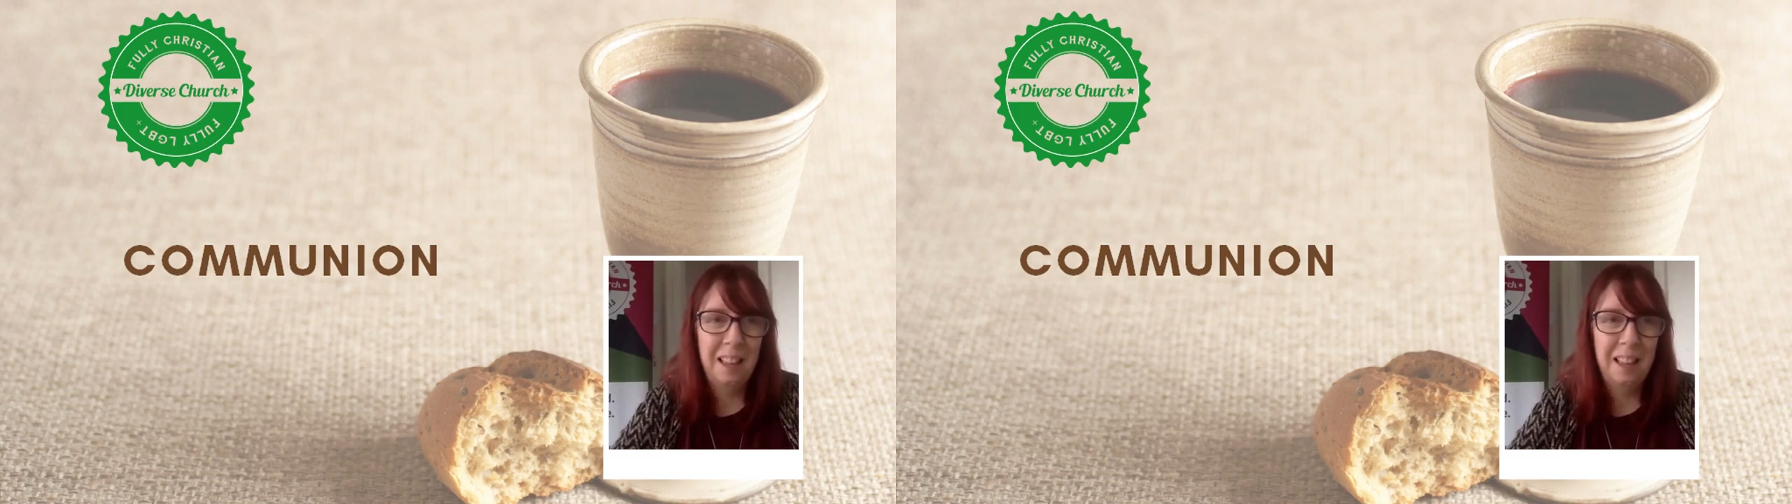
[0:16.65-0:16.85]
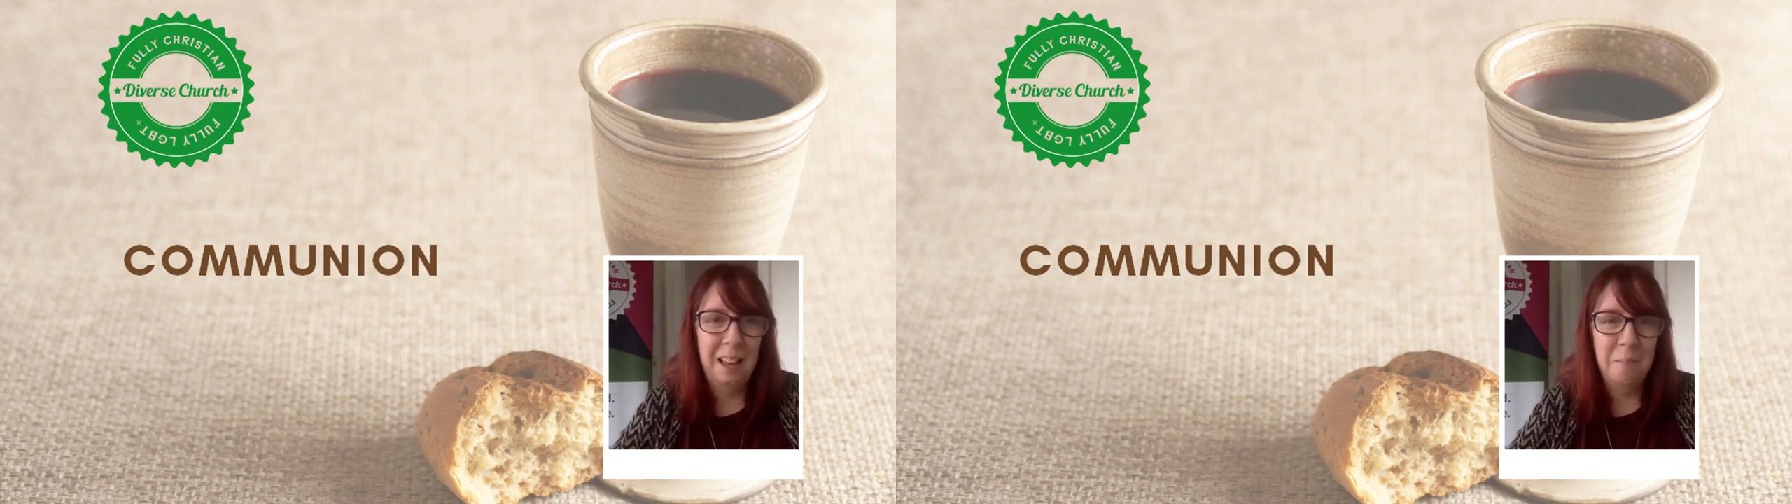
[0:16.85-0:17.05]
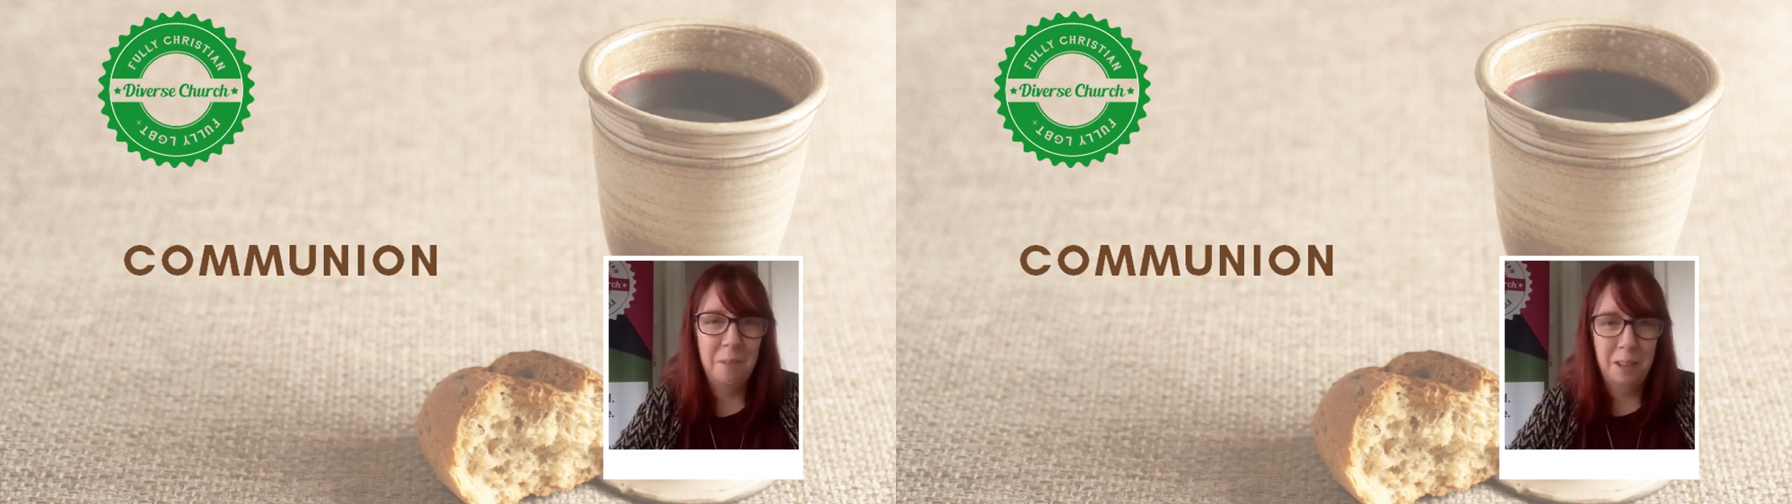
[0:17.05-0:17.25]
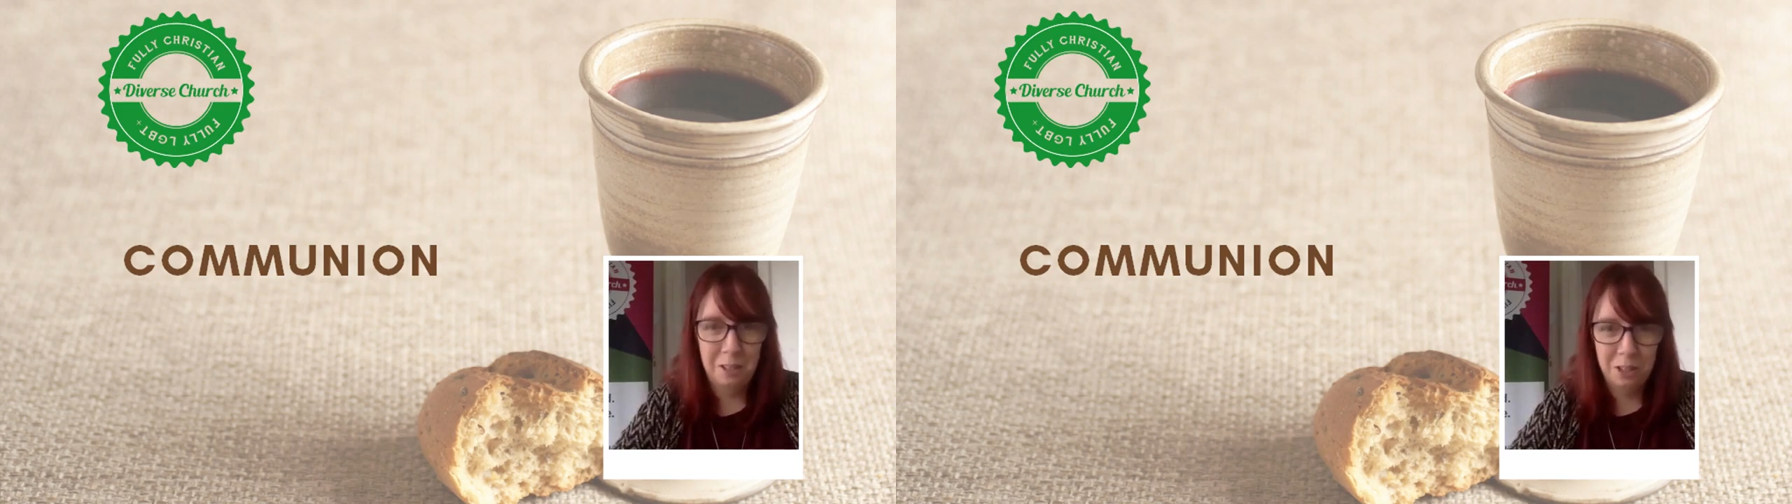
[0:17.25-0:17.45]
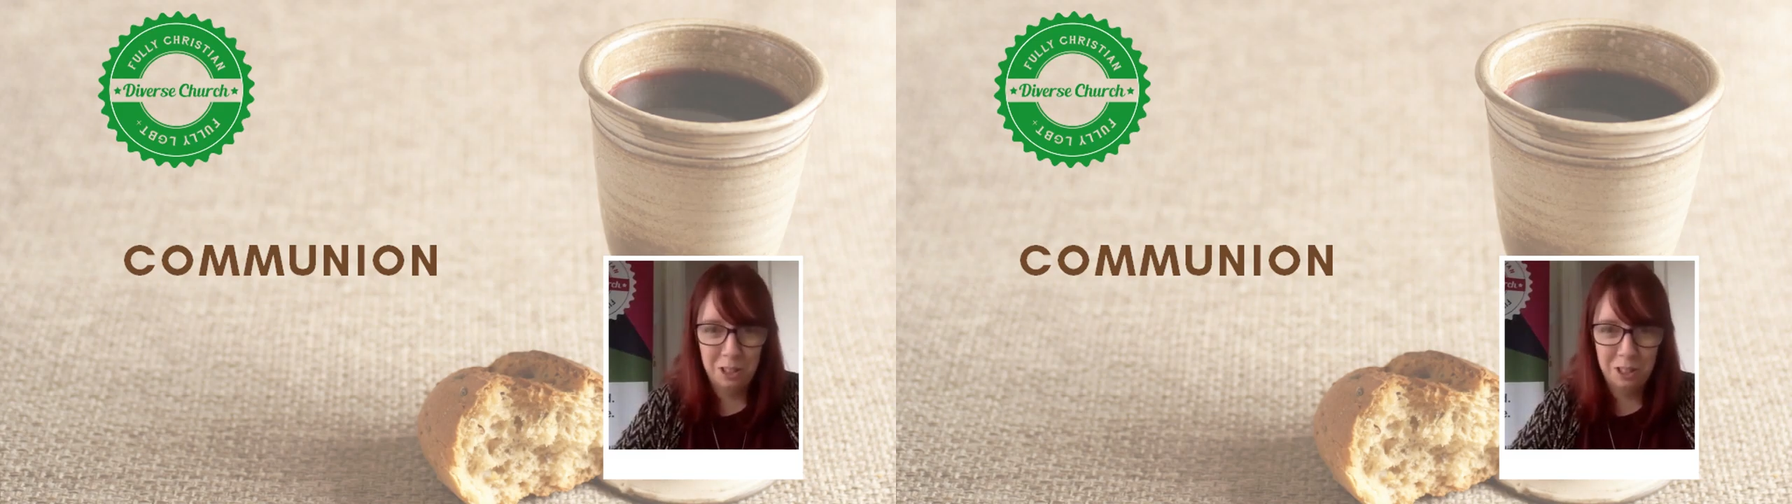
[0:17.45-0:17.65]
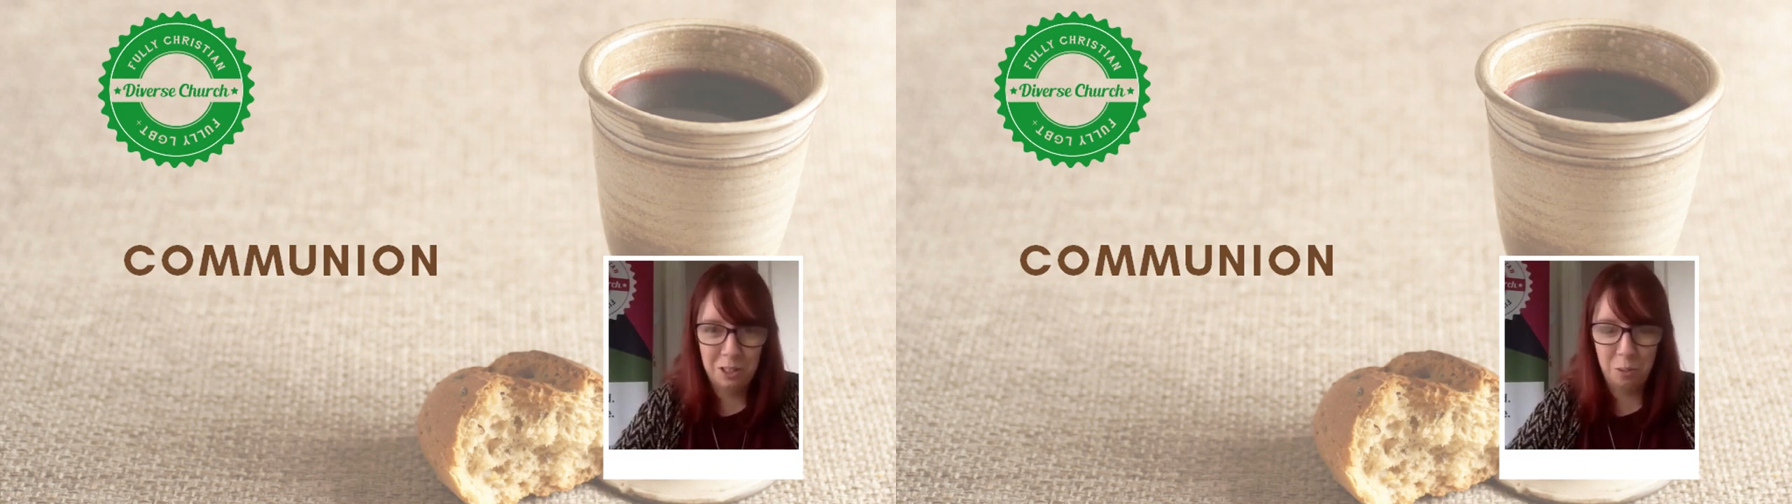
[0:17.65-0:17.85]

I just